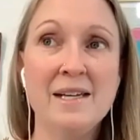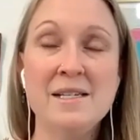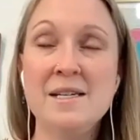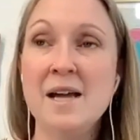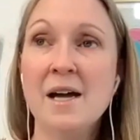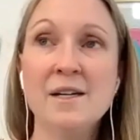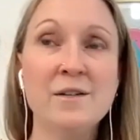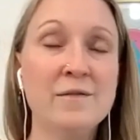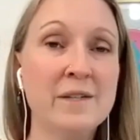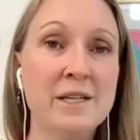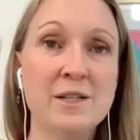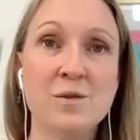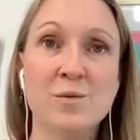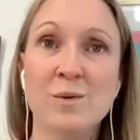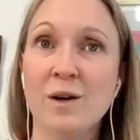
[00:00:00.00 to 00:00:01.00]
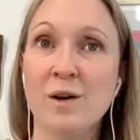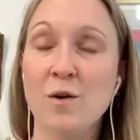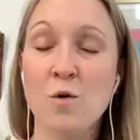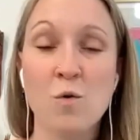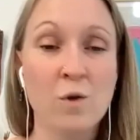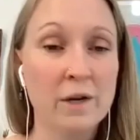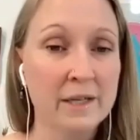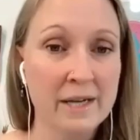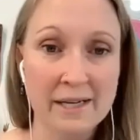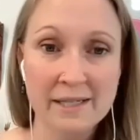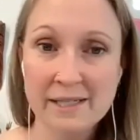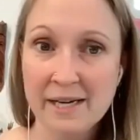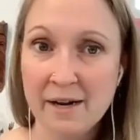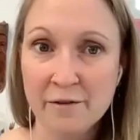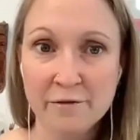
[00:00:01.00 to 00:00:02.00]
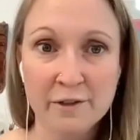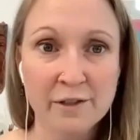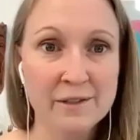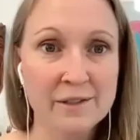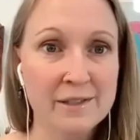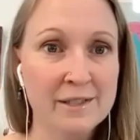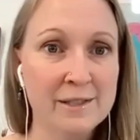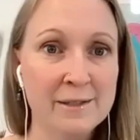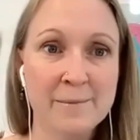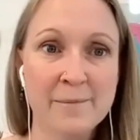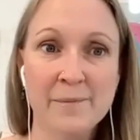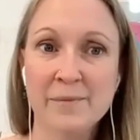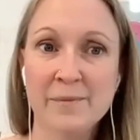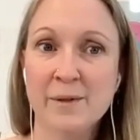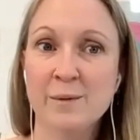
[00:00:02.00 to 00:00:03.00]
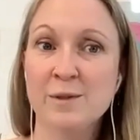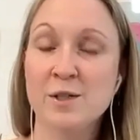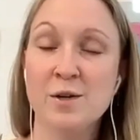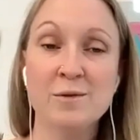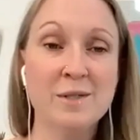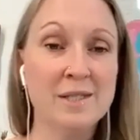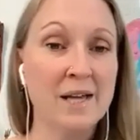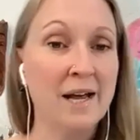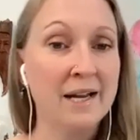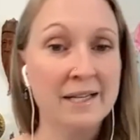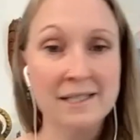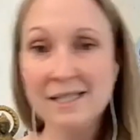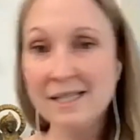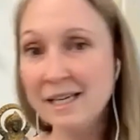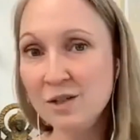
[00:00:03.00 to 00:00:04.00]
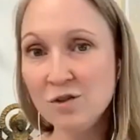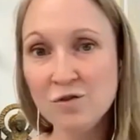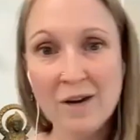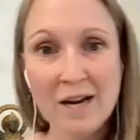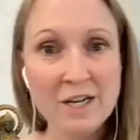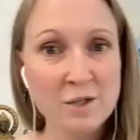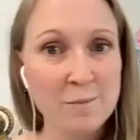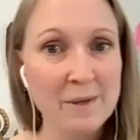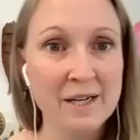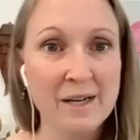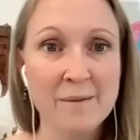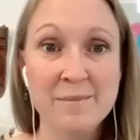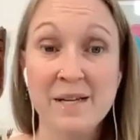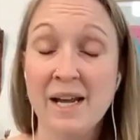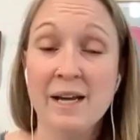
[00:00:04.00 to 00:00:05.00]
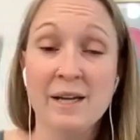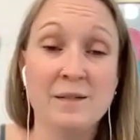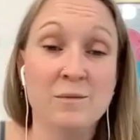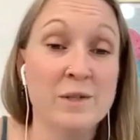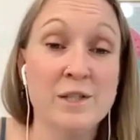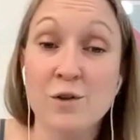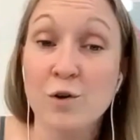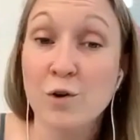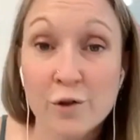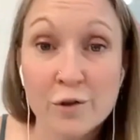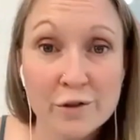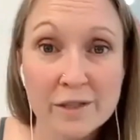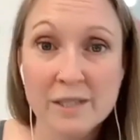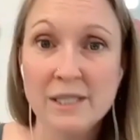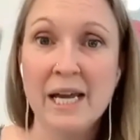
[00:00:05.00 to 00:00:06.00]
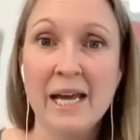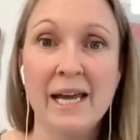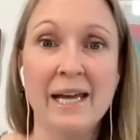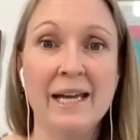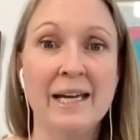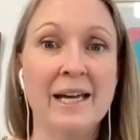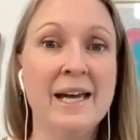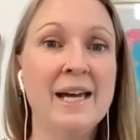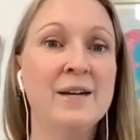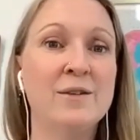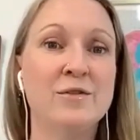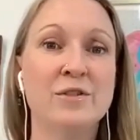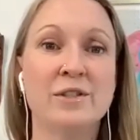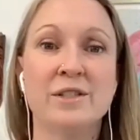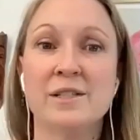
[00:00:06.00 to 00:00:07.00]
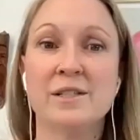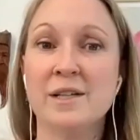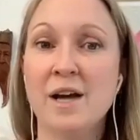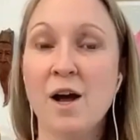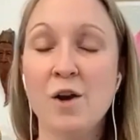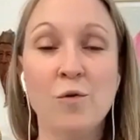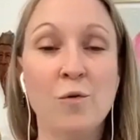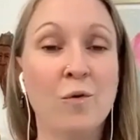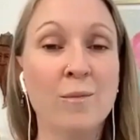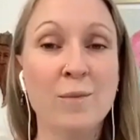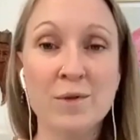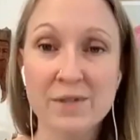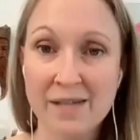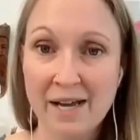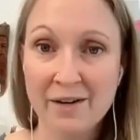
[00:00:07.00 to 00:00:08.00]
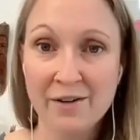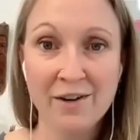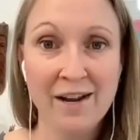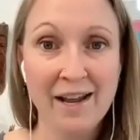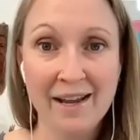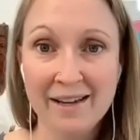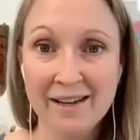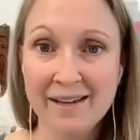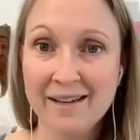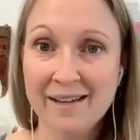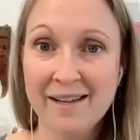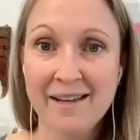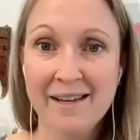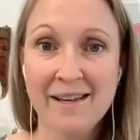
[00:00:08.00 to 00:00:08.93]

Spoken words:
And none of these were organized efforts. There was no sign saying trash pickup day. It wasn't Earth Day, just a normal Saturday.